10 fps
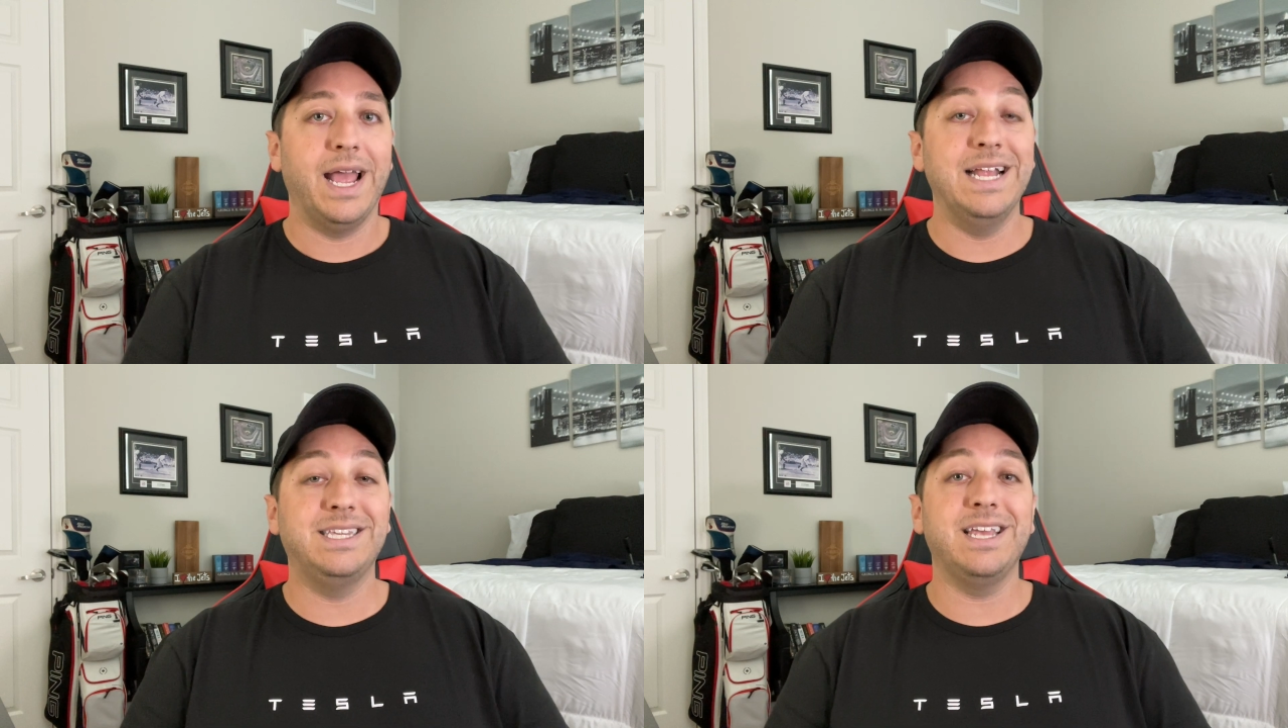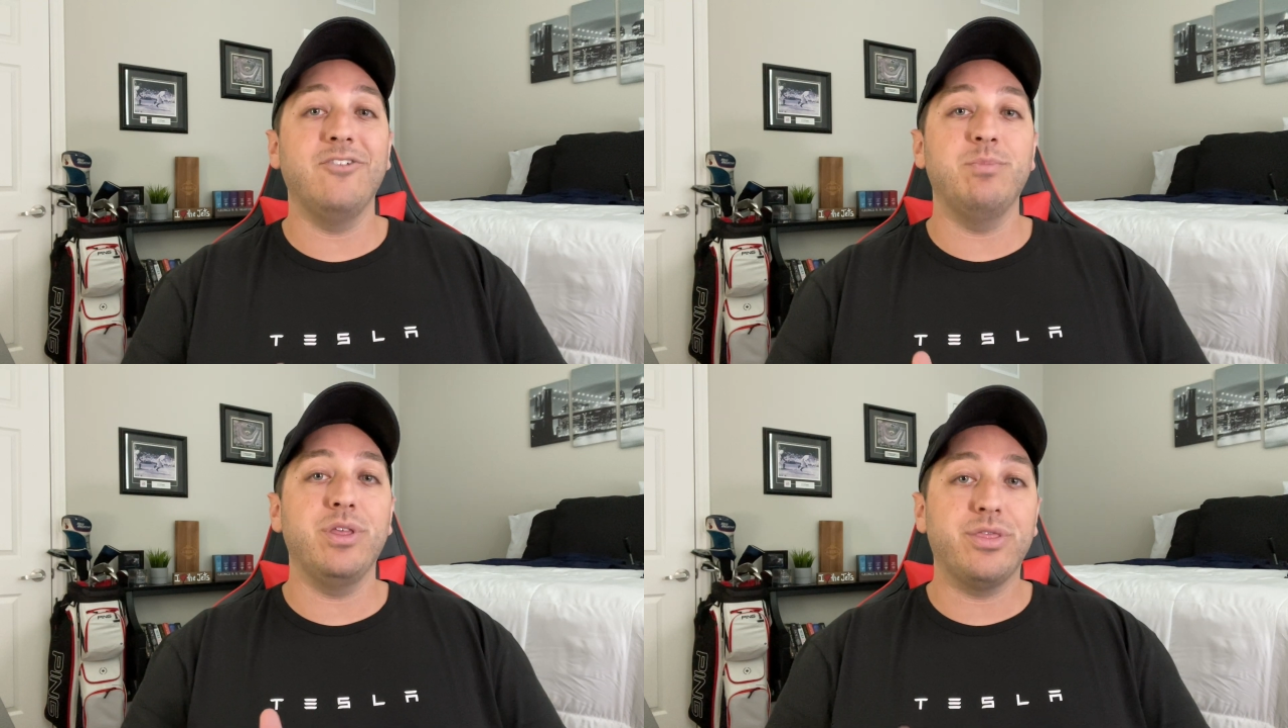and
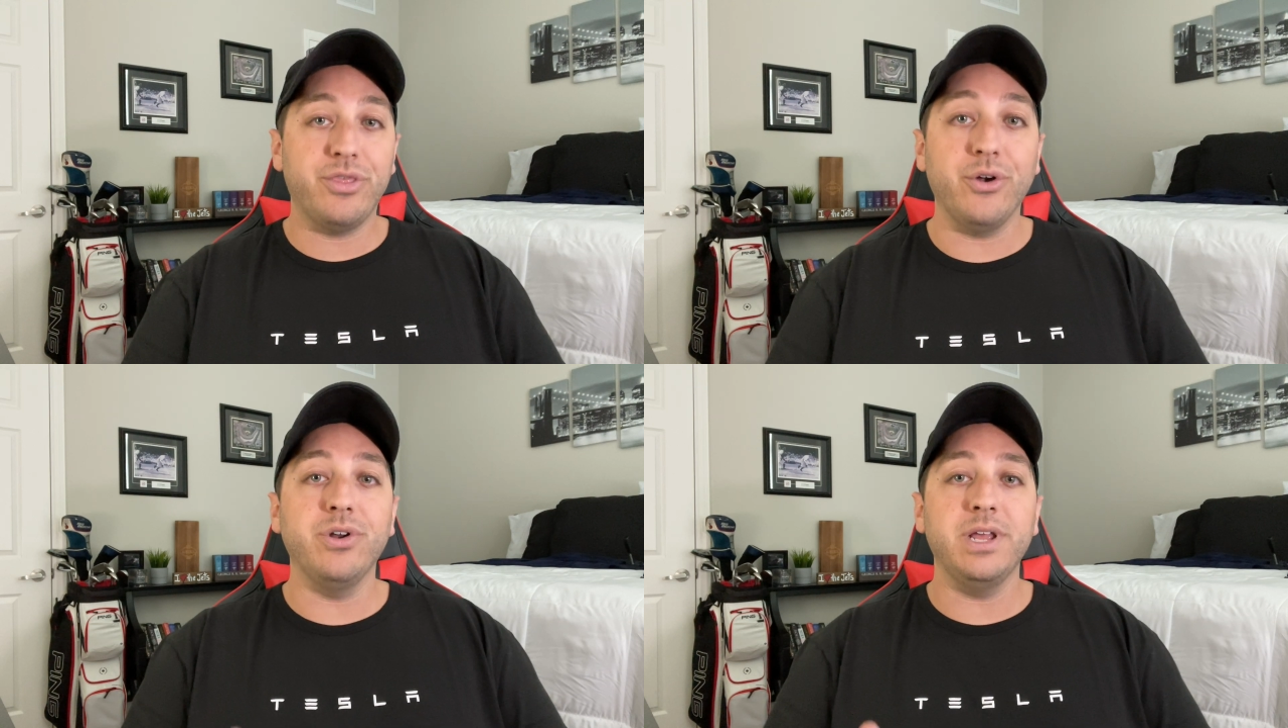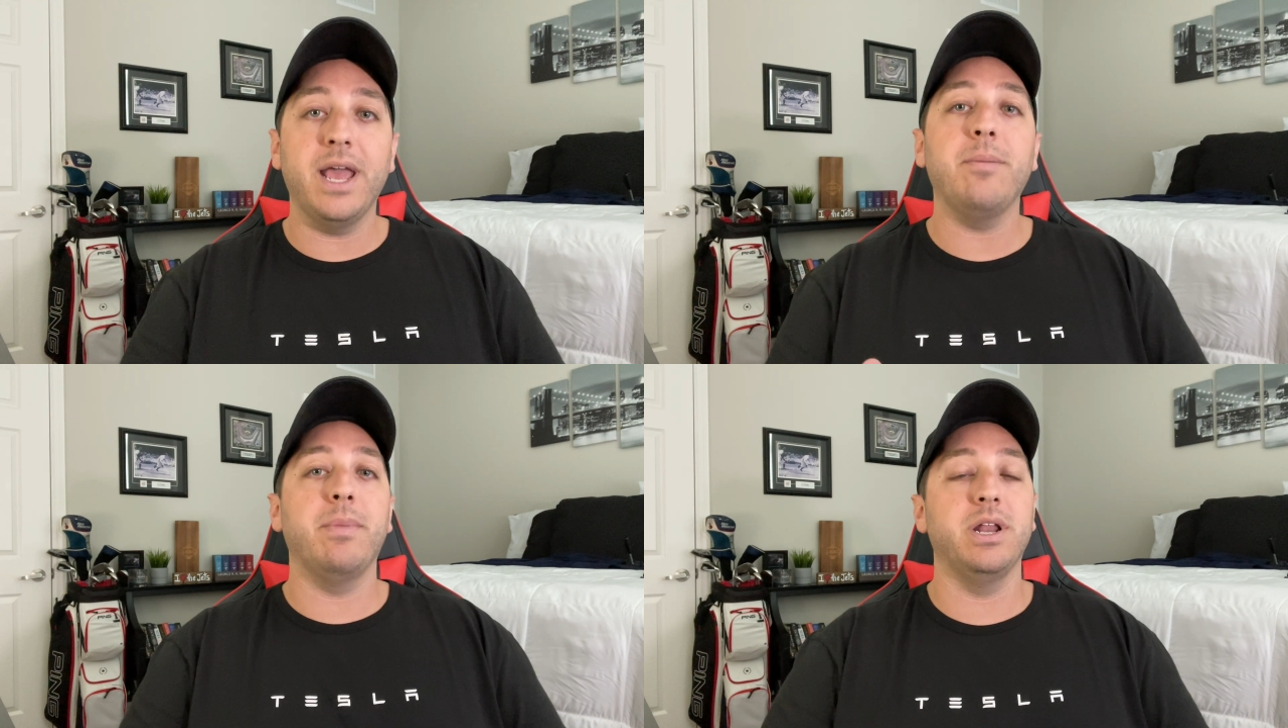saved me
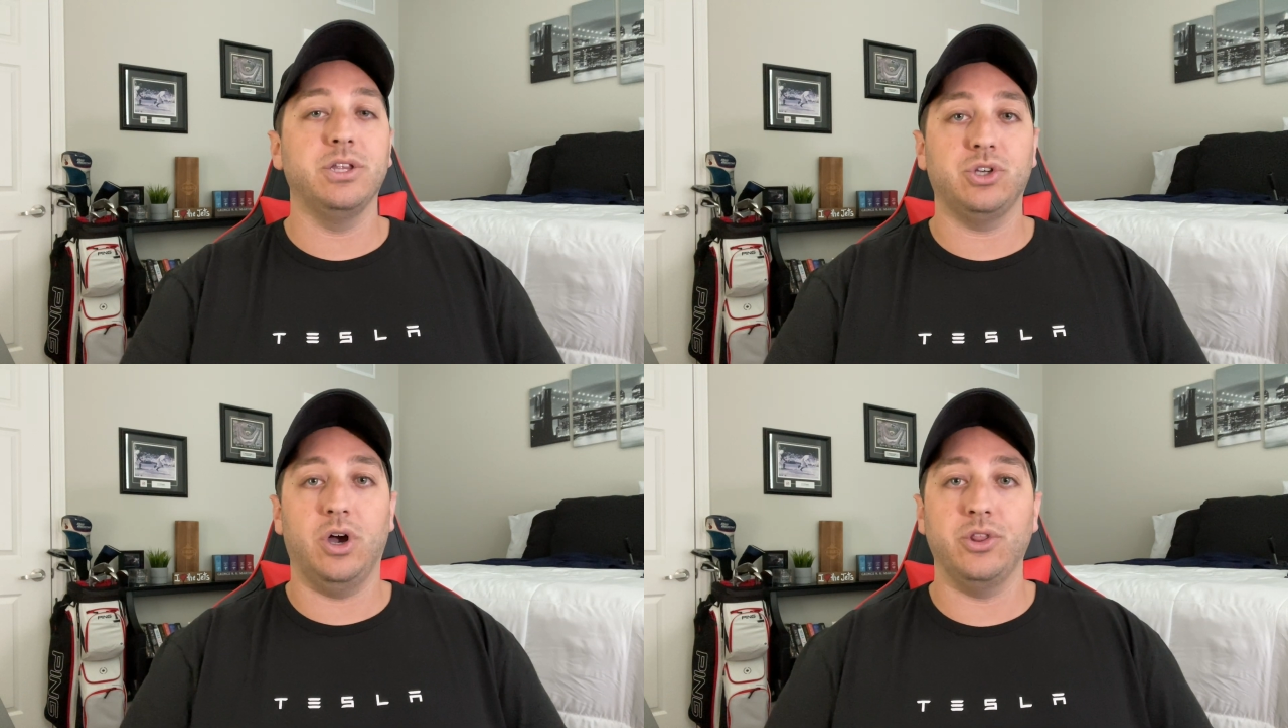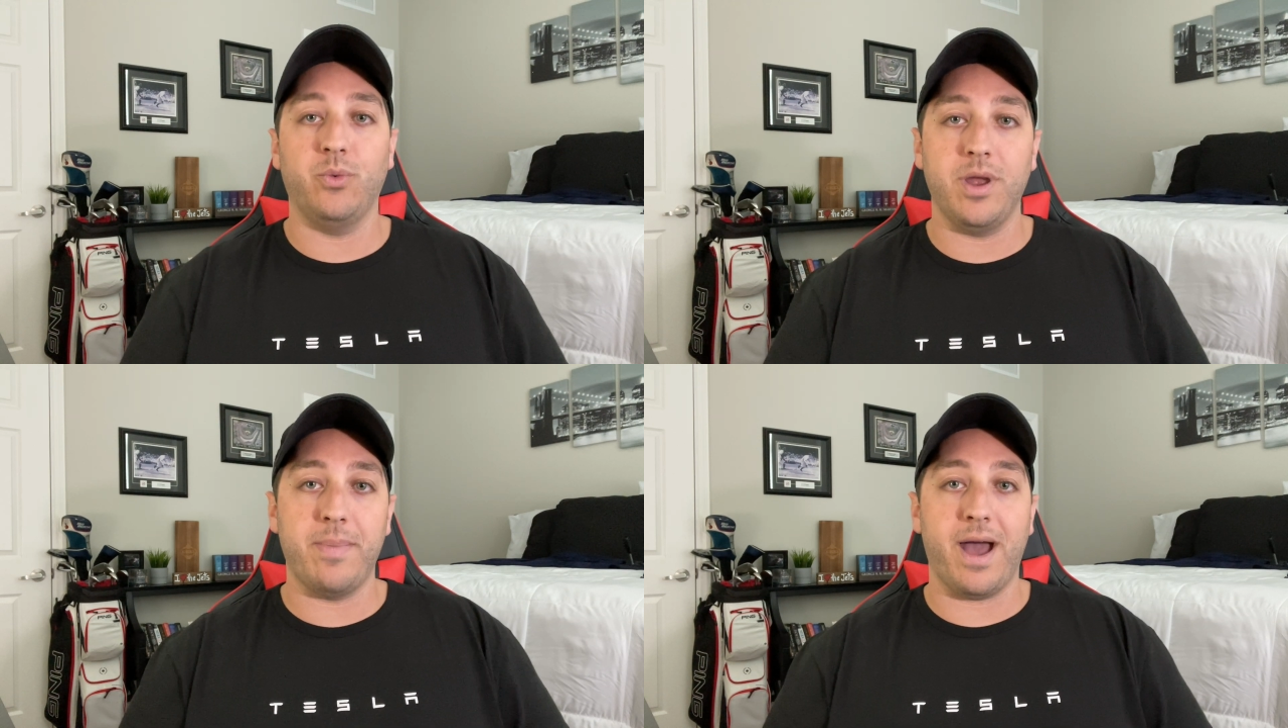38 minutes on the
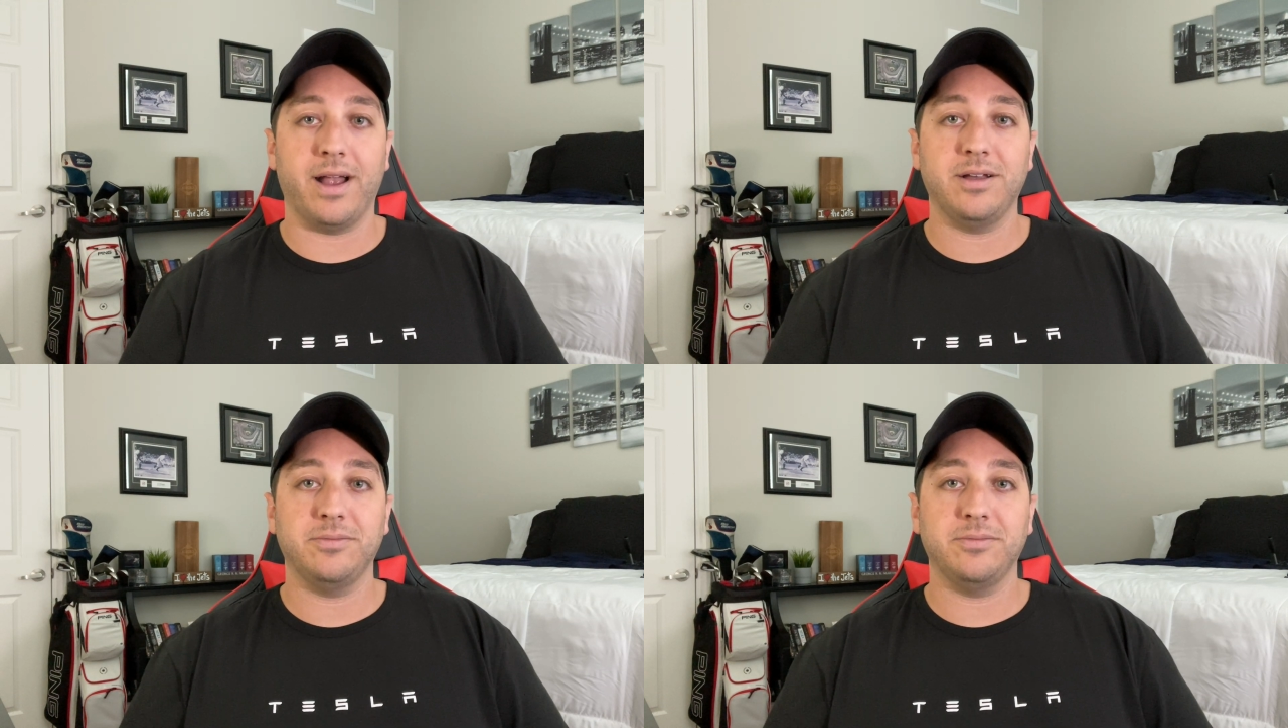way back.